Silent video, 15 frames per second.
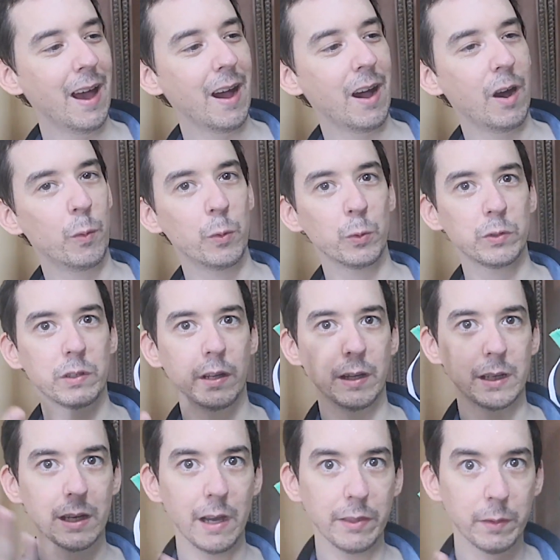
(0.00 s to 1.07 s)
We're also going to
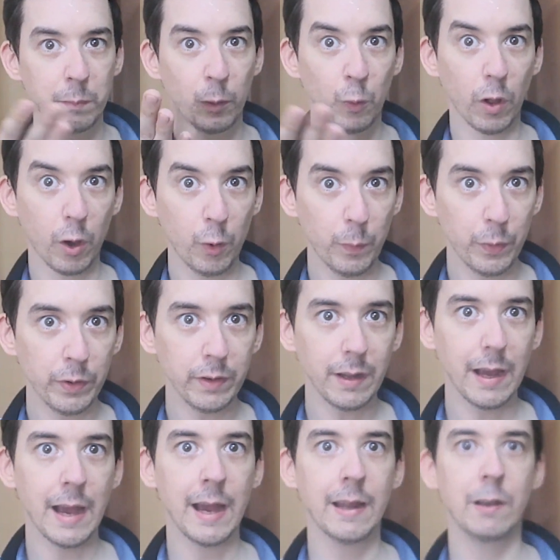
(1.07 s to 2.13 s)
cut them all open
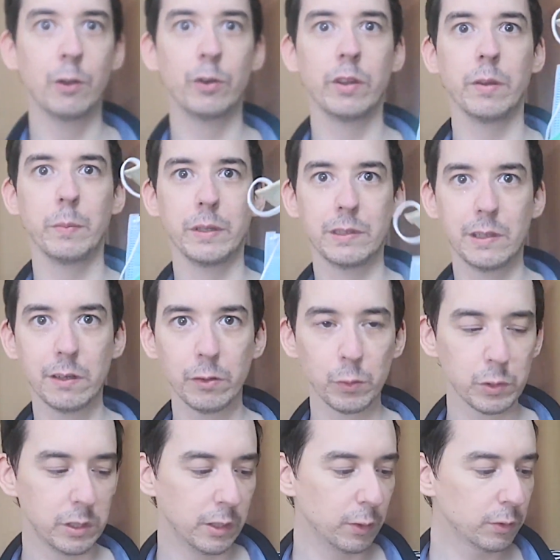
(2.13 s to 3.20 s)
and look at the
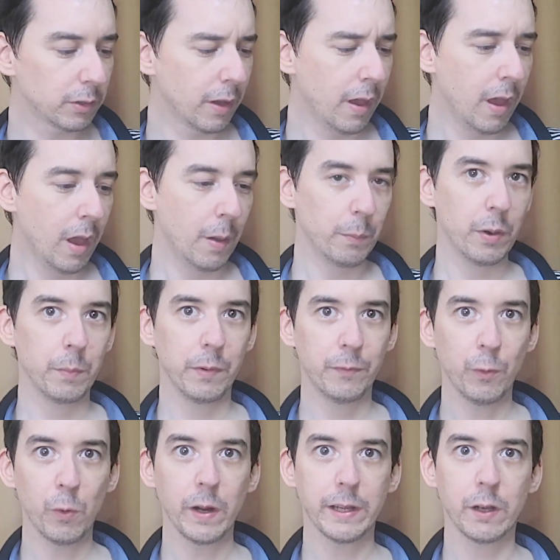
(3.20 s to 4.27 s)
materials used. But
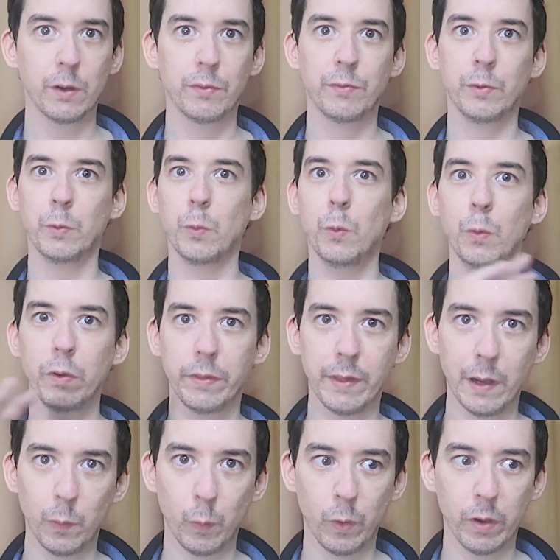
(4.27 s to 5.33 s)
before I go through all of
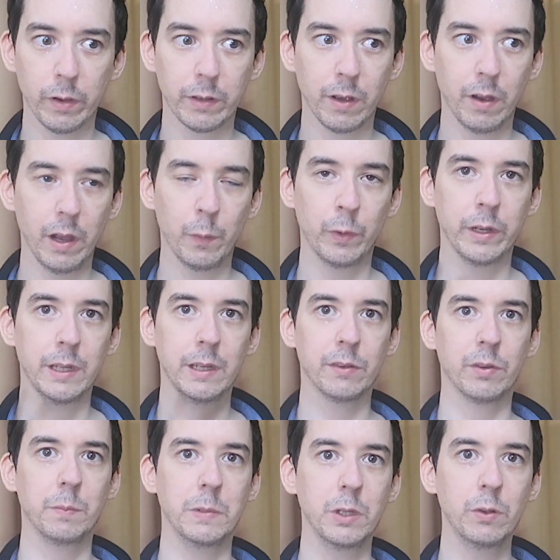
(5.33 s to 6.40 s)
that work, I want to hear
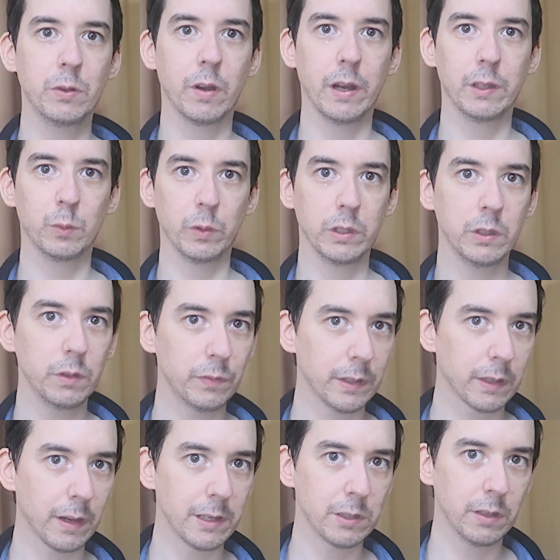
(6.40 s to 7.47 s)
from you guys what you
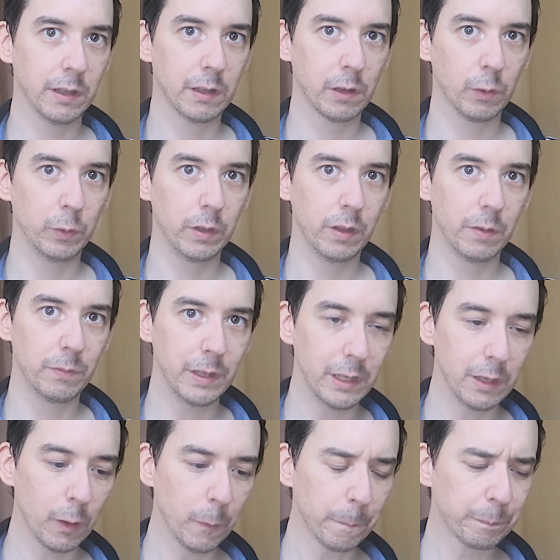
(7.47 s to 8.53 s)
think I should include in the
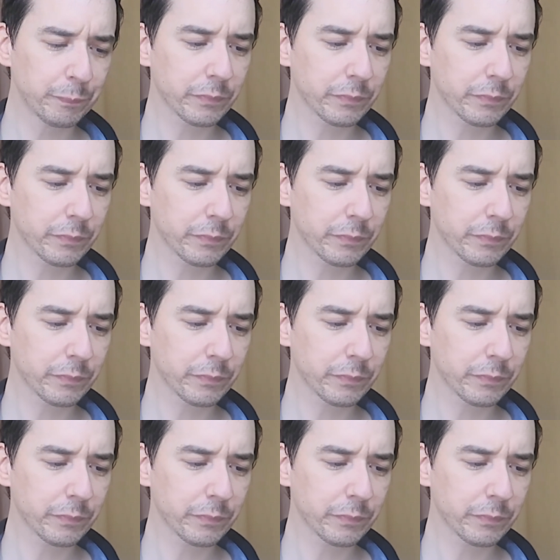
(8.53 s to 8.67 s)
video,